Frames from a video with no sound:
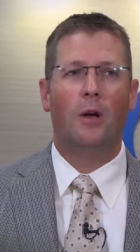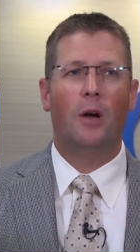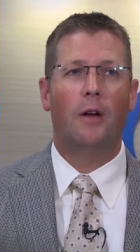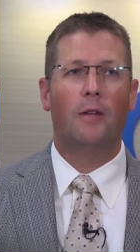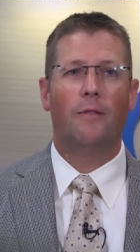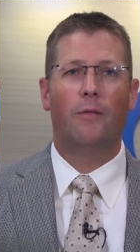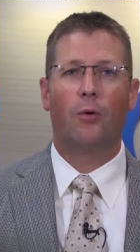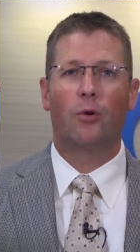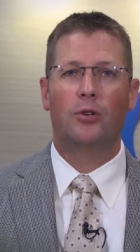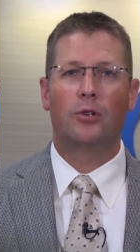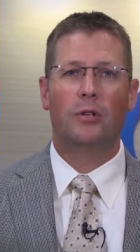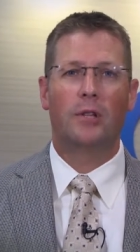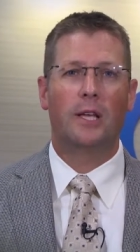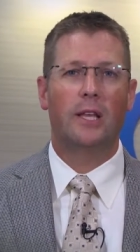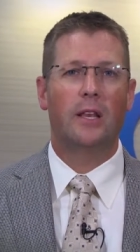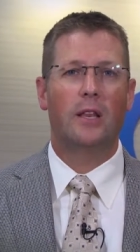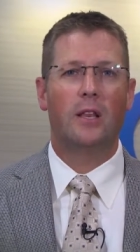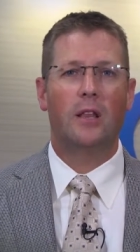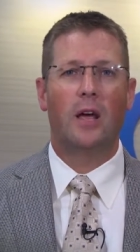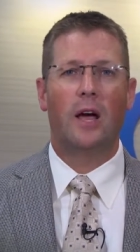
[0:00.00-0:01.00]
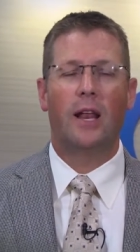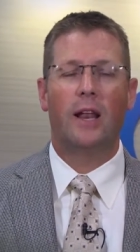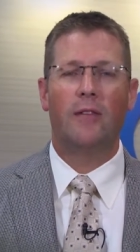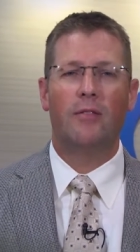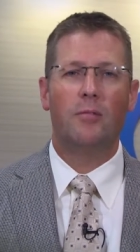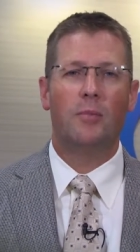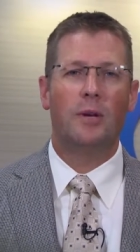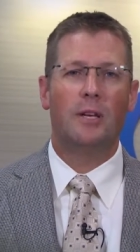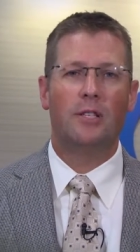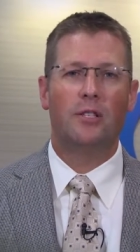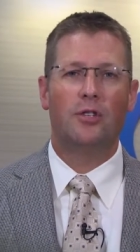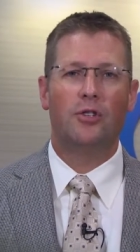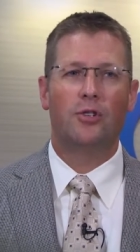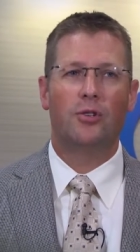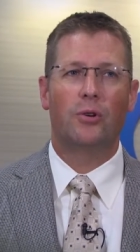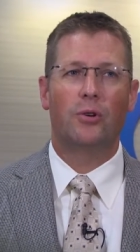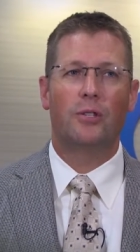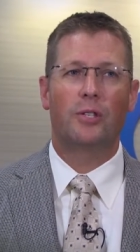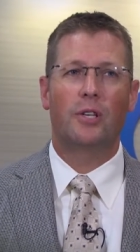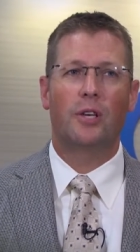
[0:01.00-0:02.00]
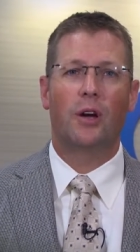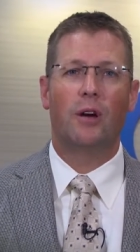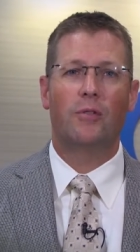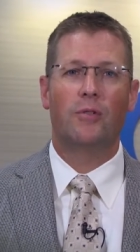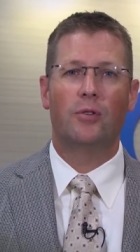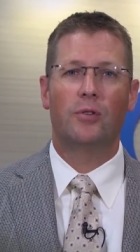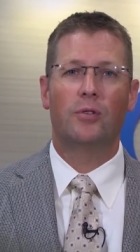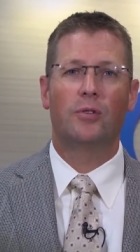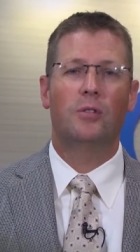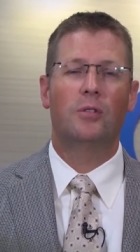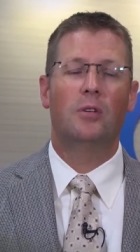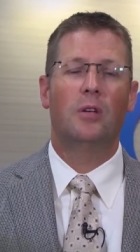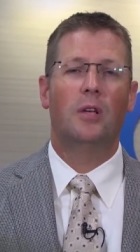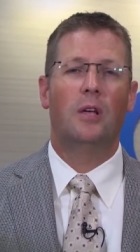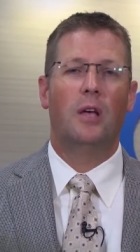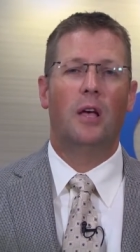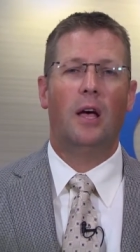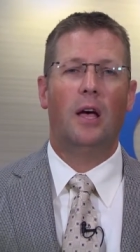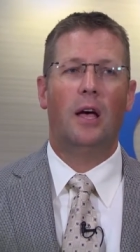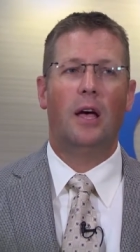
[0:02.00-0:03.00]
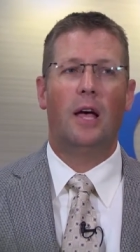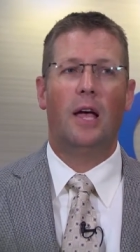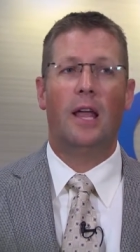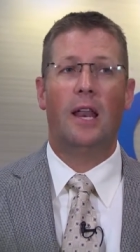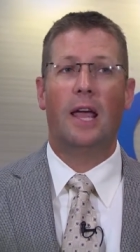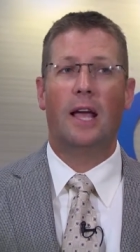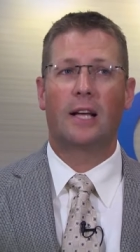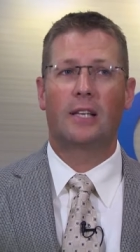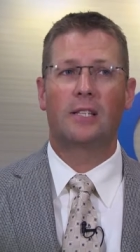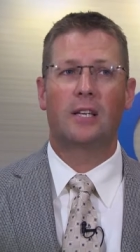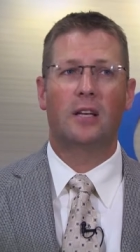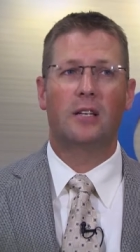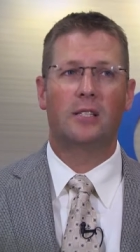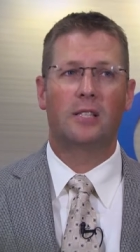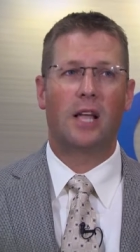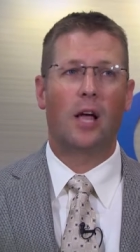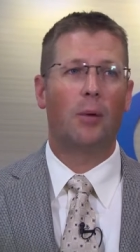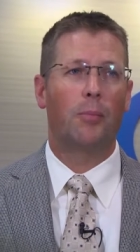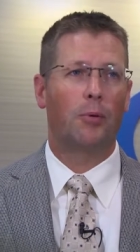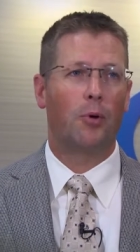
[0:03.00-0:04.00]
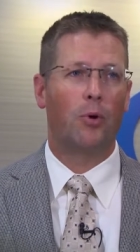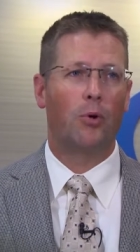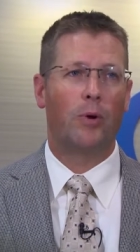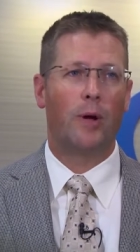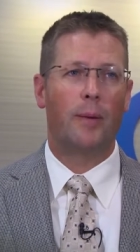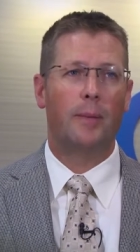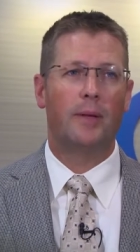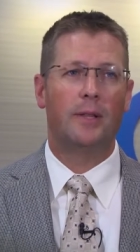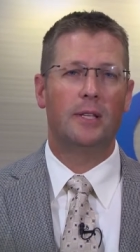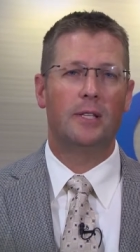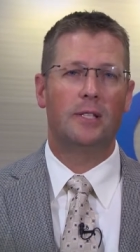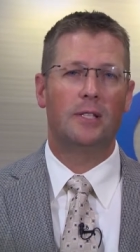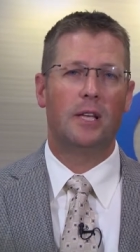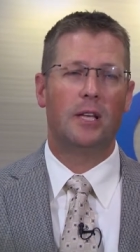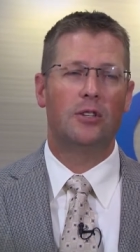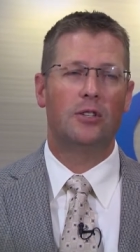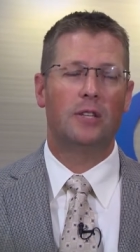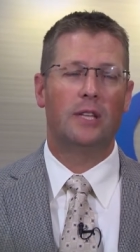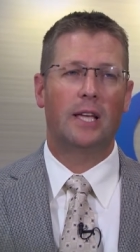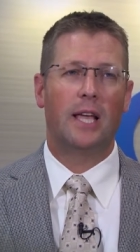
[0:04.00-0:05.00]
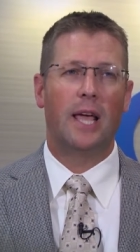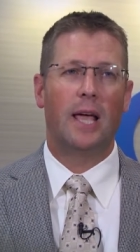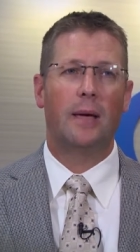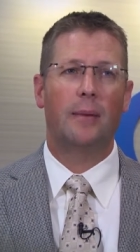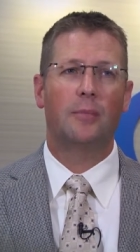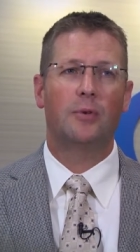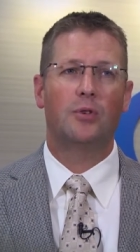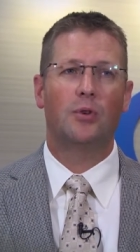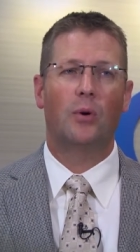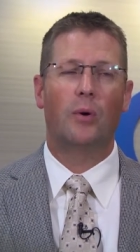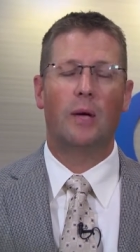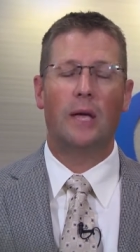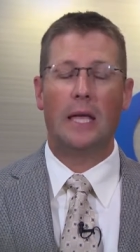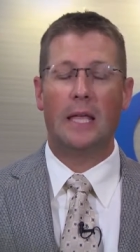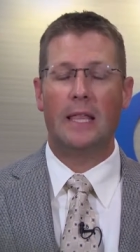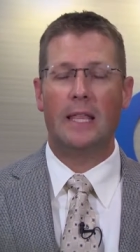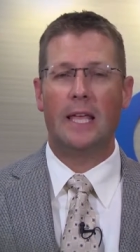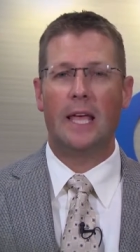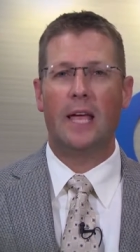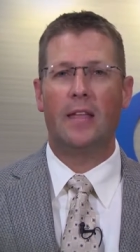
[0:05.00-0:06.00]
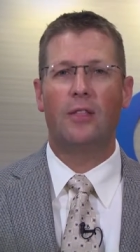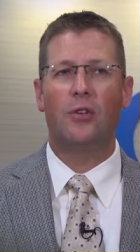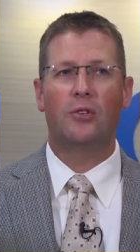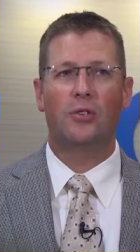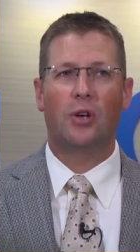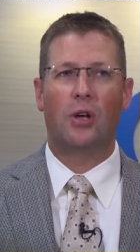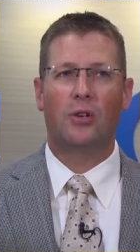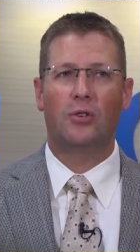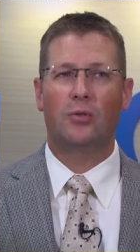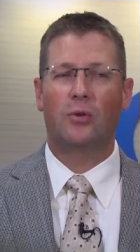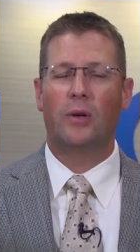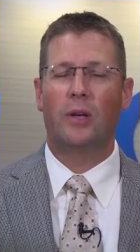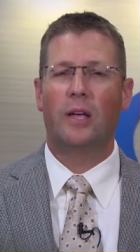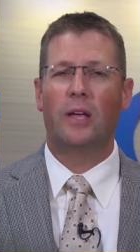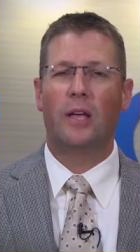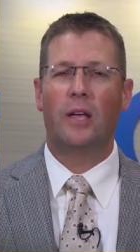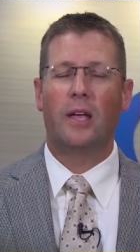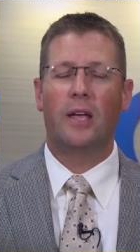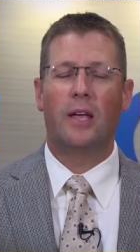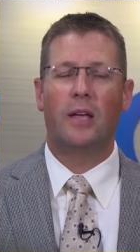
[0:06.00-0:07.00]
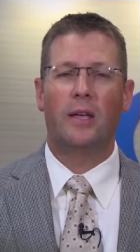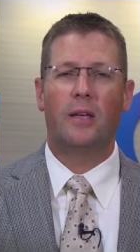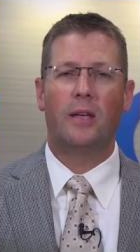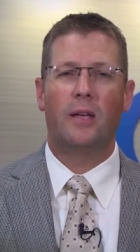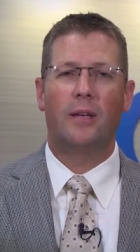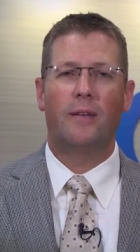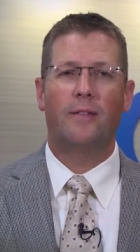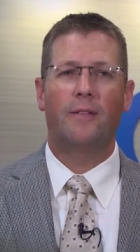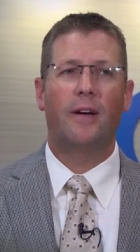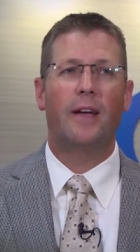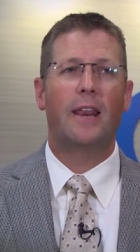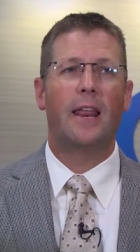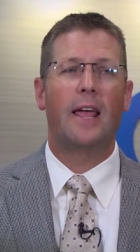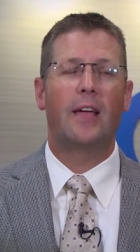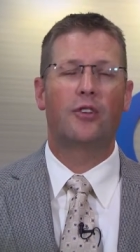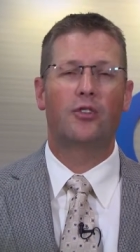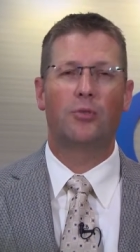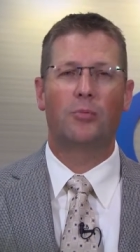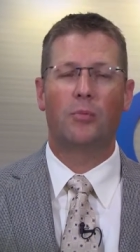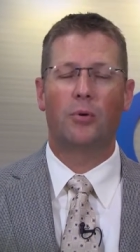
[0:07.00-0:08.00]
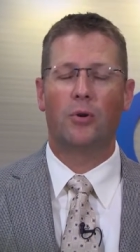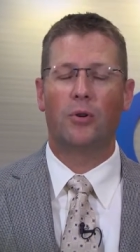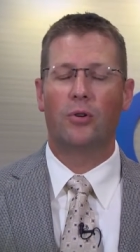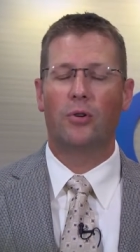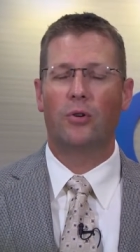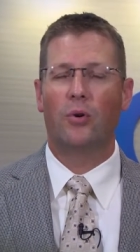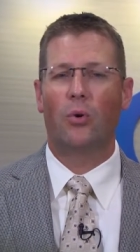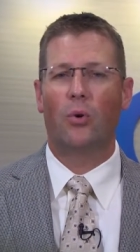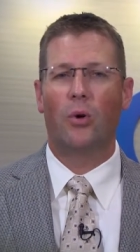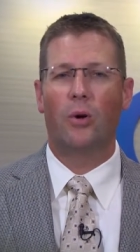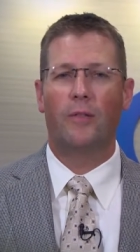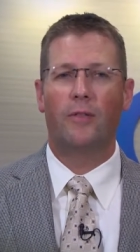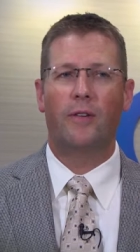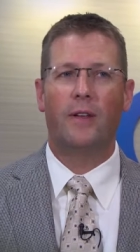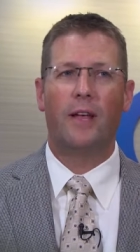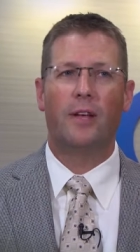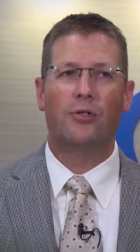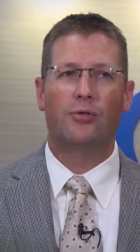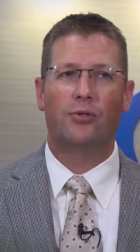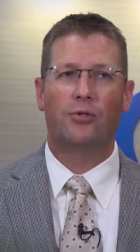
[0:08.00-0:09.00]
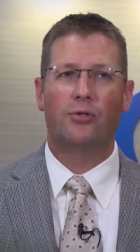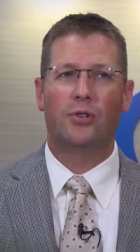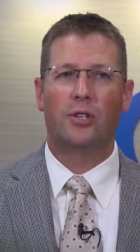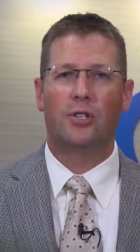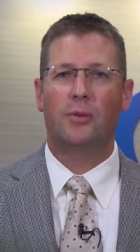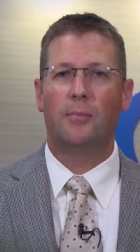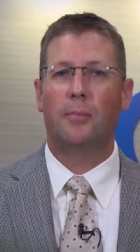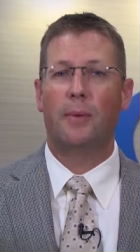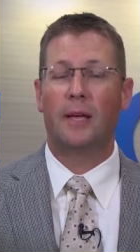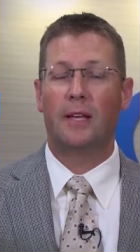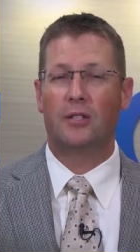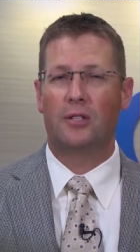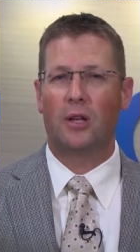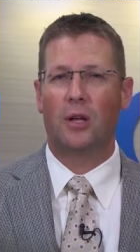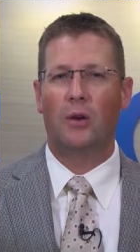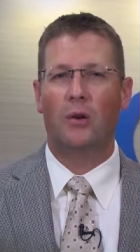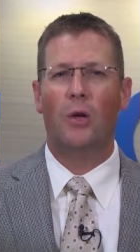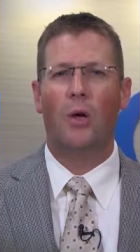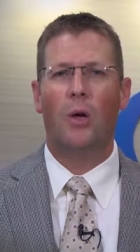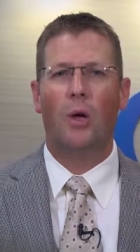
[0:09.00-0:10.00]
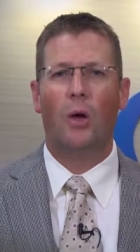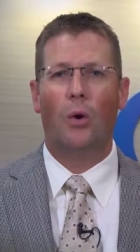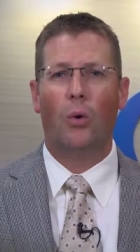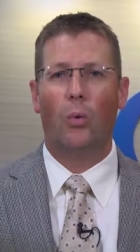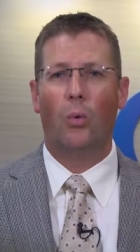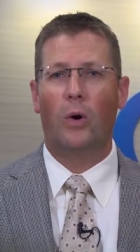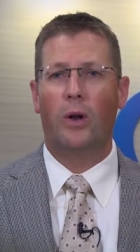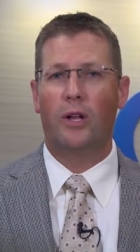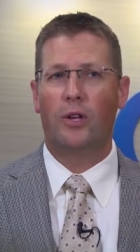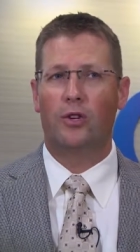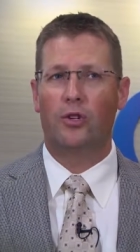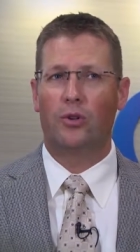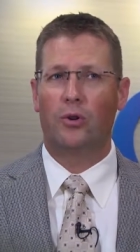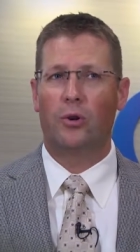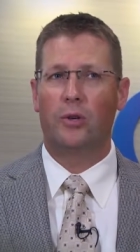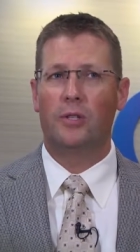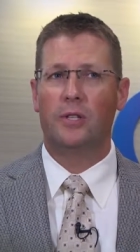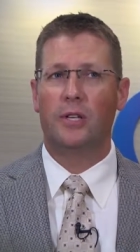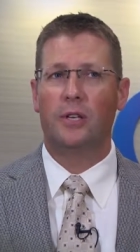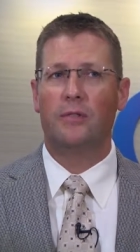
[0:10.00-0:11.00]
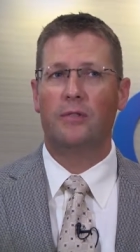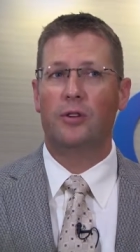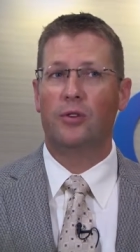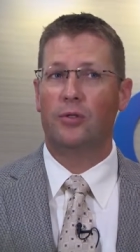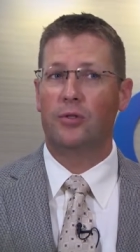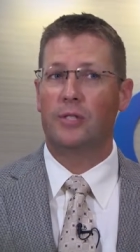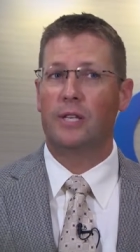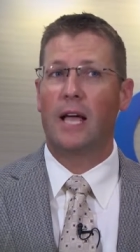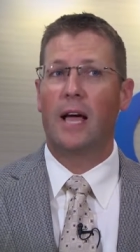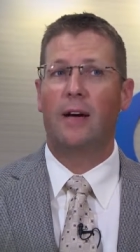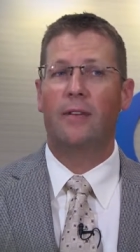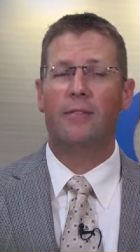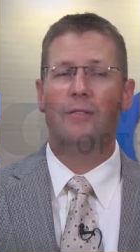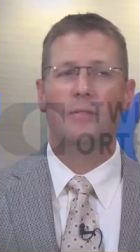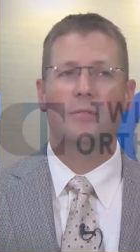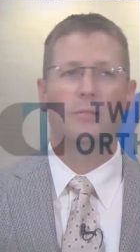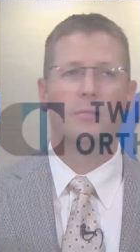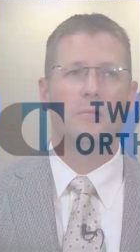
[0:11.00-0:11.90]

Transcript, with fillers: Unfortunately, not everybody's insurance covers uh, an Excel style program at this stage of the game, so in the end, there's also a, a, a financial burden or a financial restriction based on what insurance individuals have.